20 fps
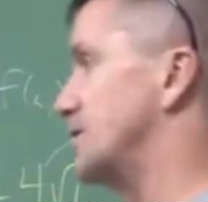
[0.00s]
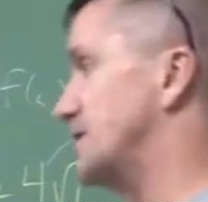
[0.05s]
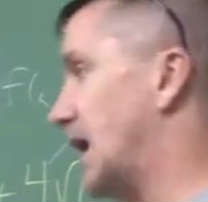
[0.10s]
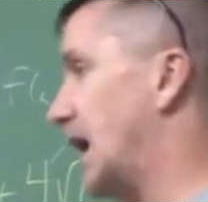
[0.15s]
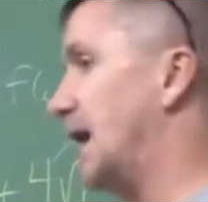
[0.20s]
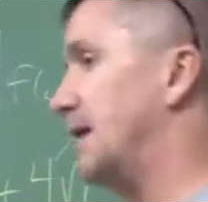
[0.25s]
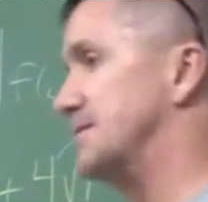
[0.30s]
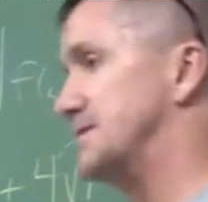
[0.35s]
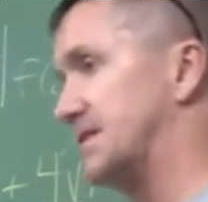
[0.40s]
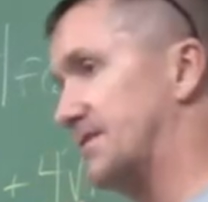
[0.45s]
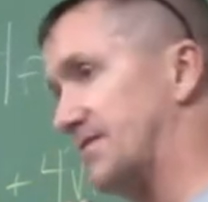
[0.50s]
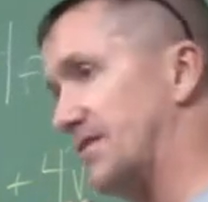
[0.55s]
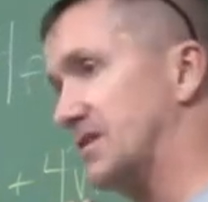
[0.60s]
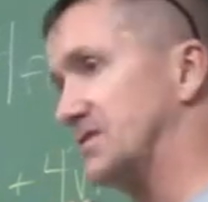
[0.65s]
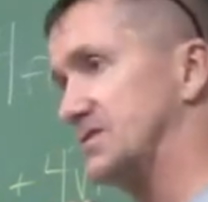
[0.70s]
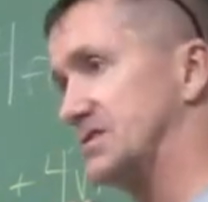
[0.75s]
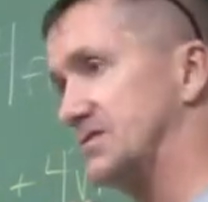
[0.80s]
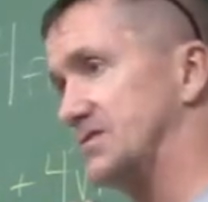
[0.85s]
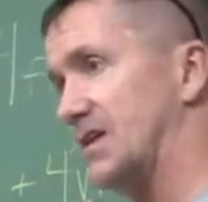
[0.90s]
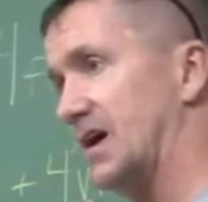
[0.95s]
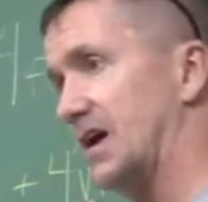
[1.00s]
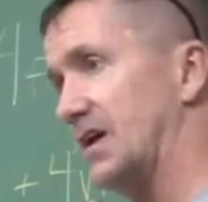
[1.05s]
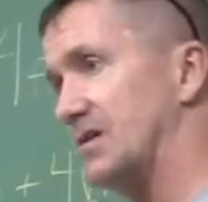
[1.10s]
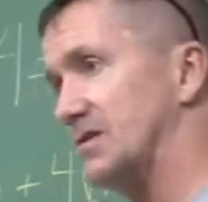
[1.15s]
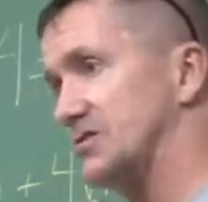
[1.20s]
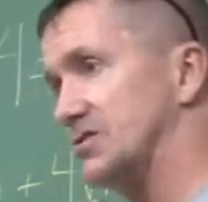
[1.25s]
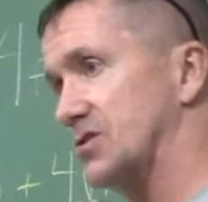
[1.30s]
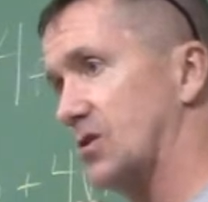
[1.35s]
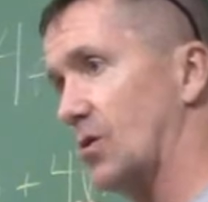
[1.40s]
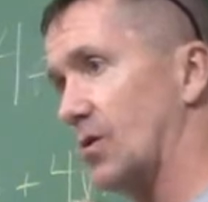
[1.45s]
times the function value
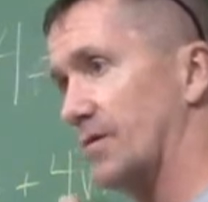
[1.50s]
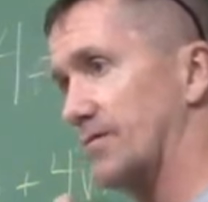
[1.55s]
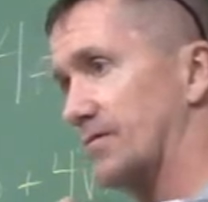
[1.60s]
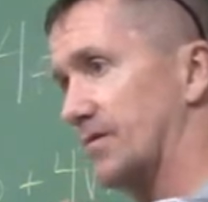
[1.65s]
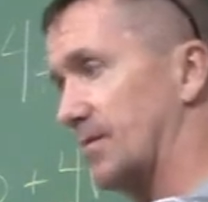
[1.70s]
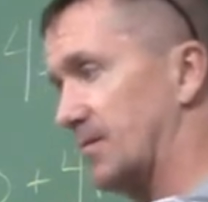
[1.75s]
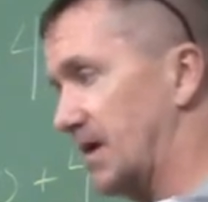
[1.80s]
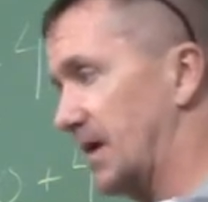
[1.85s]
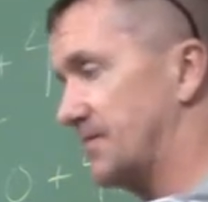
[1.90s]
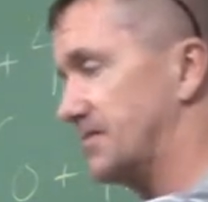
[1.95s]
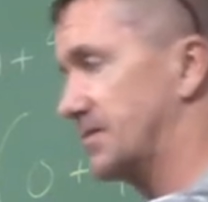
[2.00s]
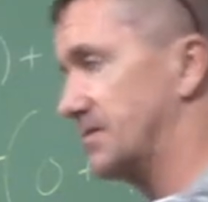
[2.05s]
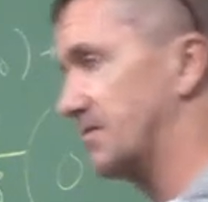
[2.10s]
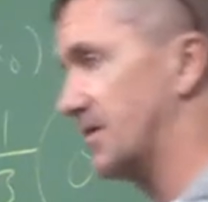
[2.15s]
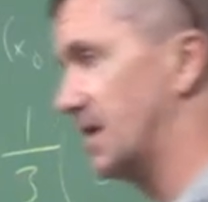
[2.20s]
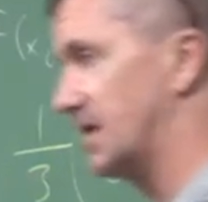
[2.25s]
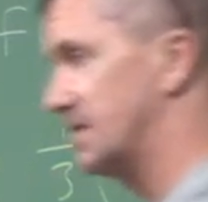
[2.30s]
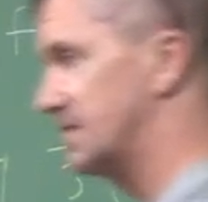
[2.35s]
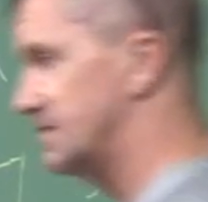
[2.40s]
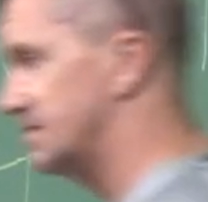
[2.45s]
as you're going from left to right.